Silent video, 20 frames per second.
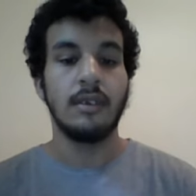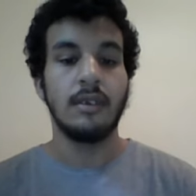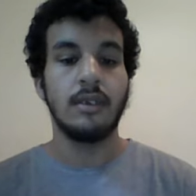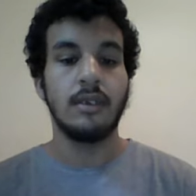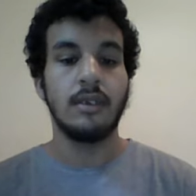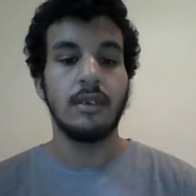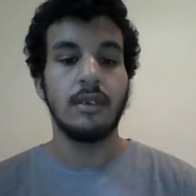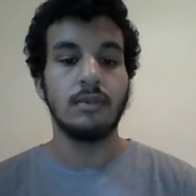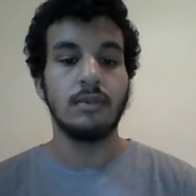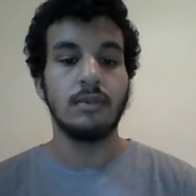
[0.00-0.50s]

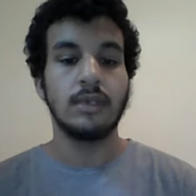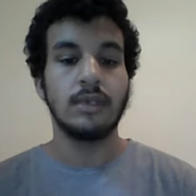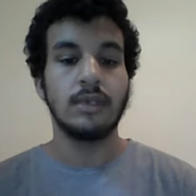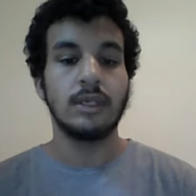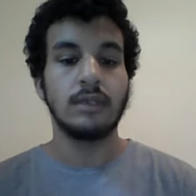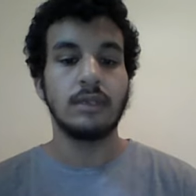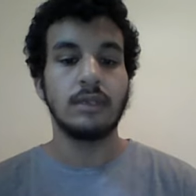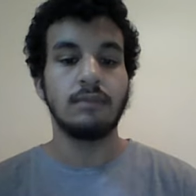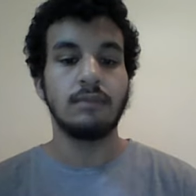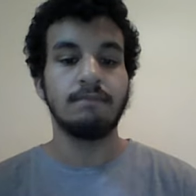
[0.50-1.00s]

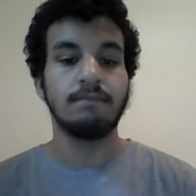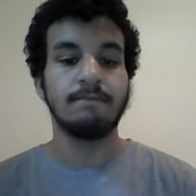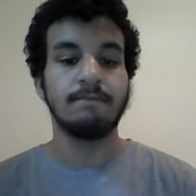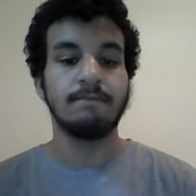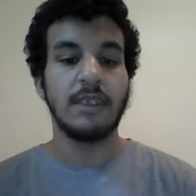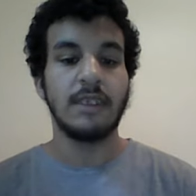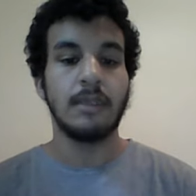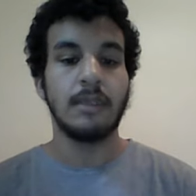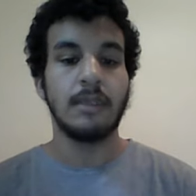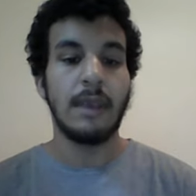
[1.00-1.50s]
So,
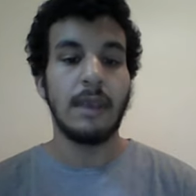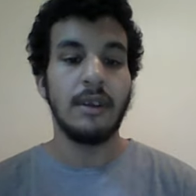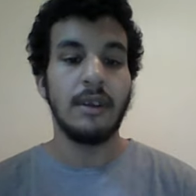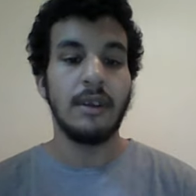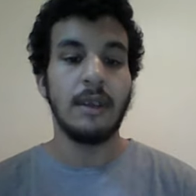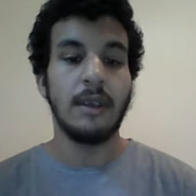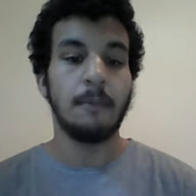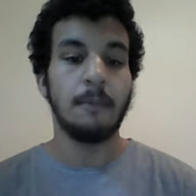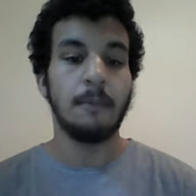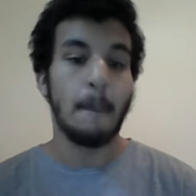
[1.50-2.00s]
that's about
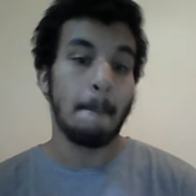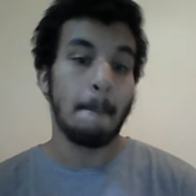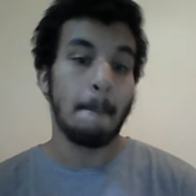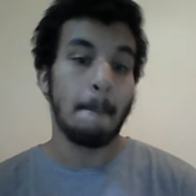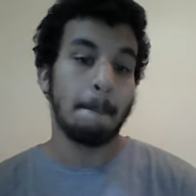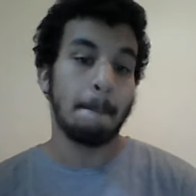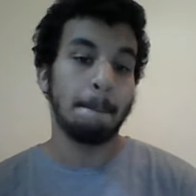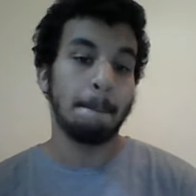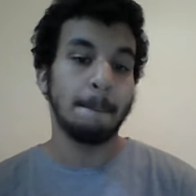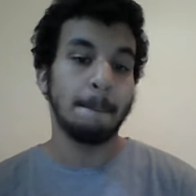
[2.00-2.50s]
it.
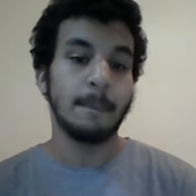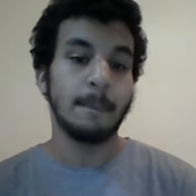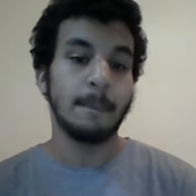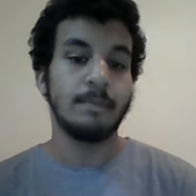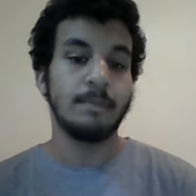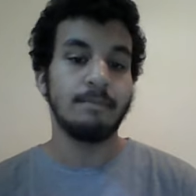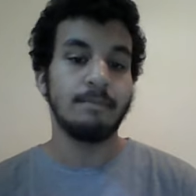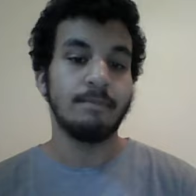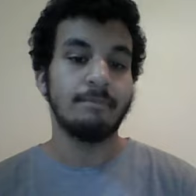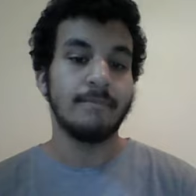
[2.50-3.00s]

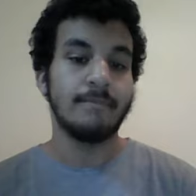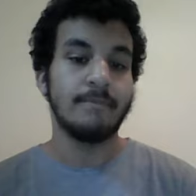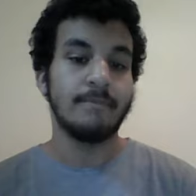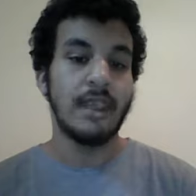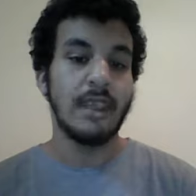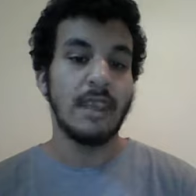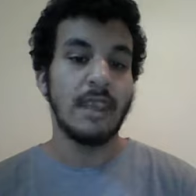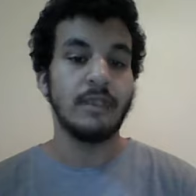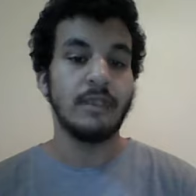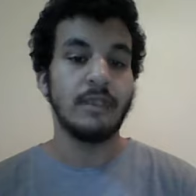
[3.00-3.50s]

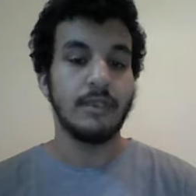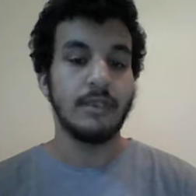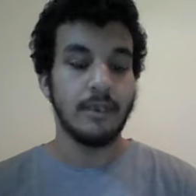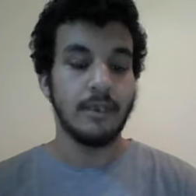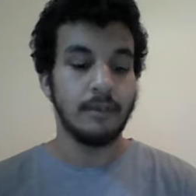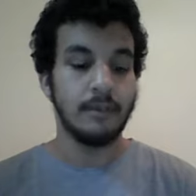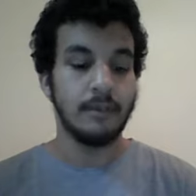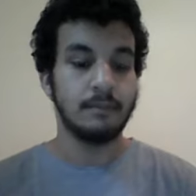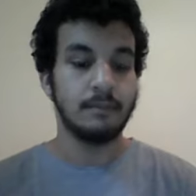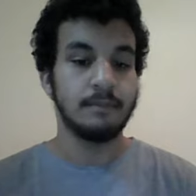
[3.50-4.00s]
Thanks for
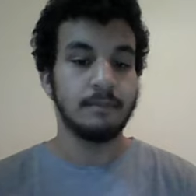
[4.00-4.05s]
listening.